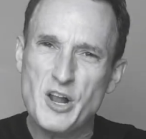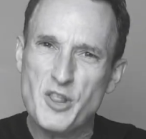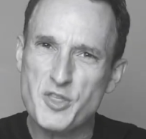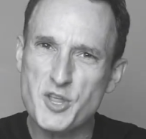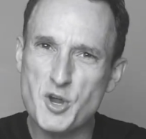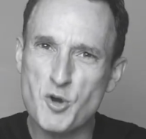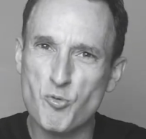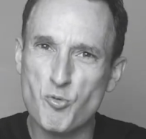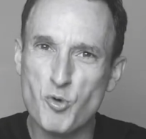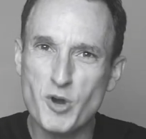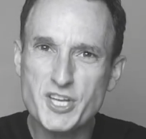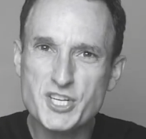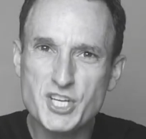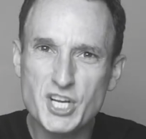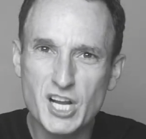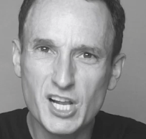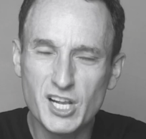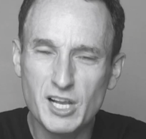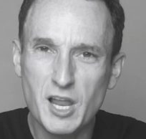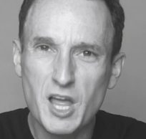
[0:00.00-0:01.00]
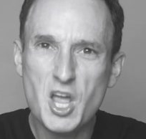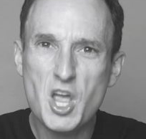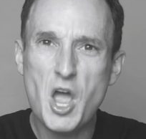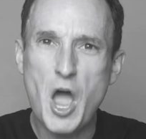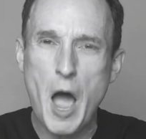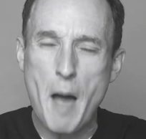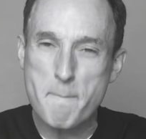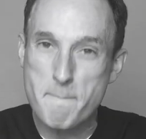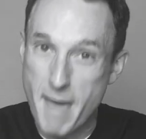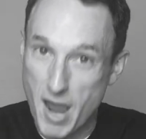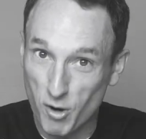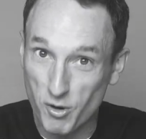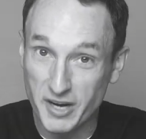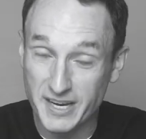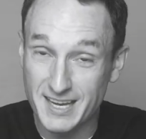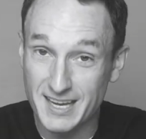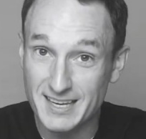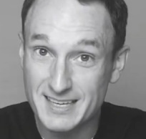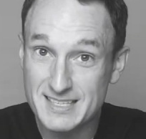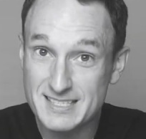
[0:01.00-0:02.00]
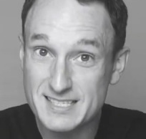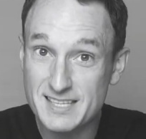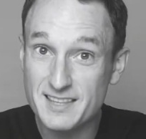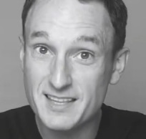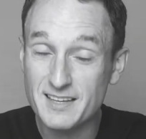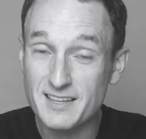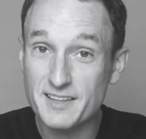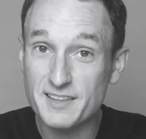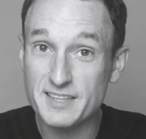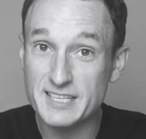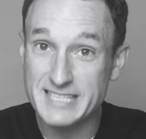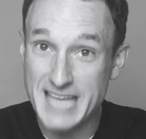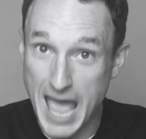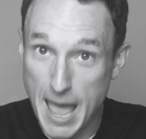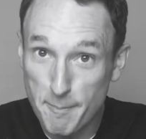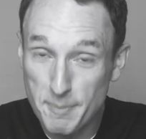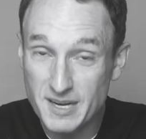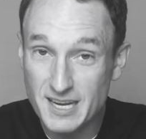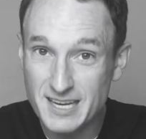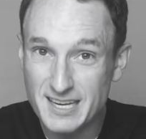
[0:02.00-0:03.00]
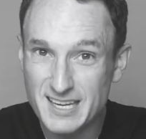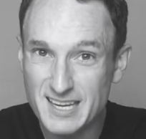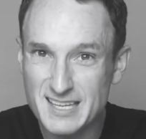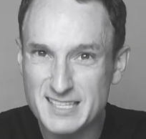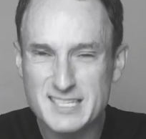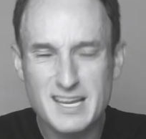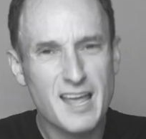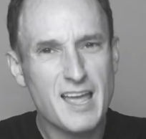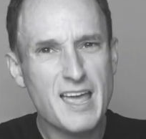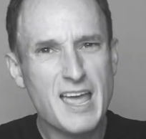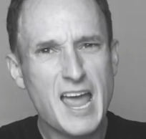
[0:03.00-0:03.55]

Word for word: the original Americans, the Tappan Indians,